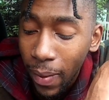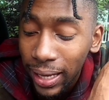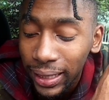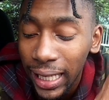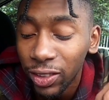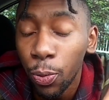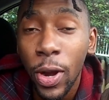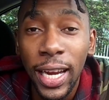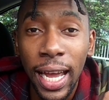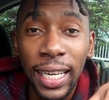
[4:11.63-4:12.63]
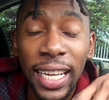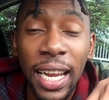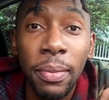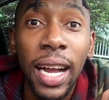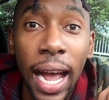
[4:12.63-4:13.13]
the man said that even prayer can heal
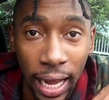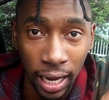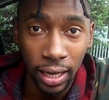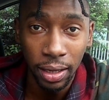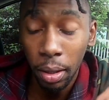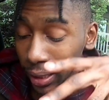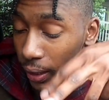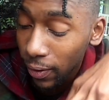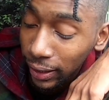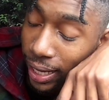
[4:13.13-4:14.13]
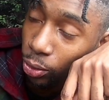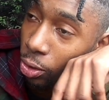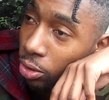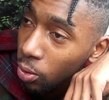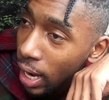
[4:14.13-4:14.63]
them gaya. I'm not even talking
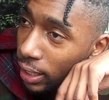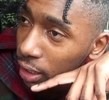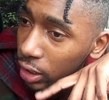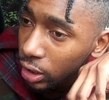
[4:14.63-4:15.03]
to him. Go on.